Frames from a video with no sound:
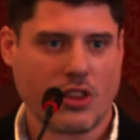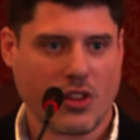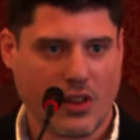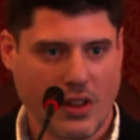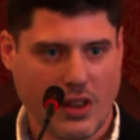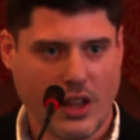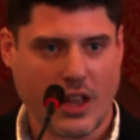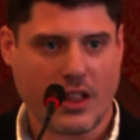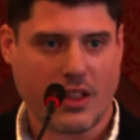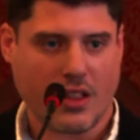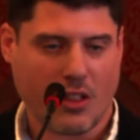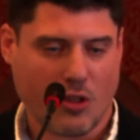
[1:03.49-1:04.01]

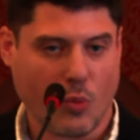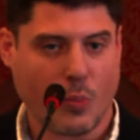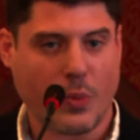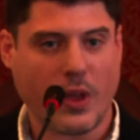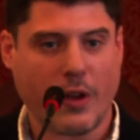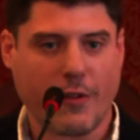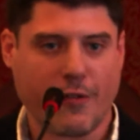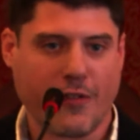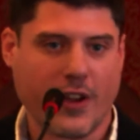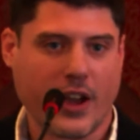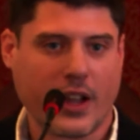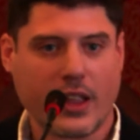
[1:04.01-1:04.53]
to be
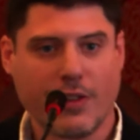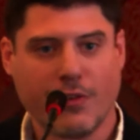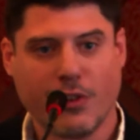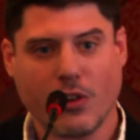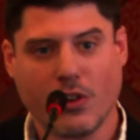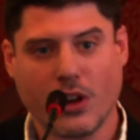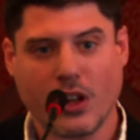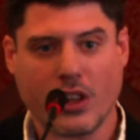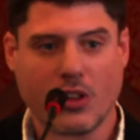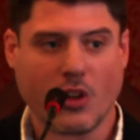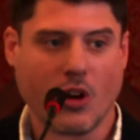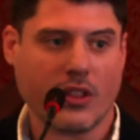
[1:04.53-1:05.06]
effective,
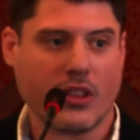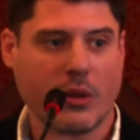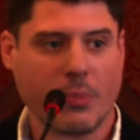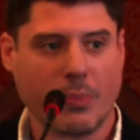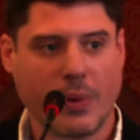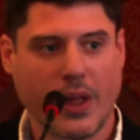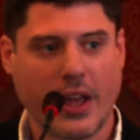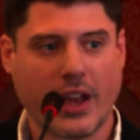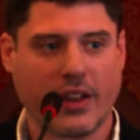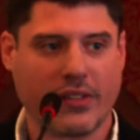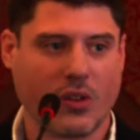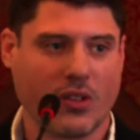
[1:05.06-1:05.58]
you need all the
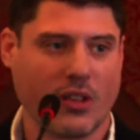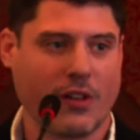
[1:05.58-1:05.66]
players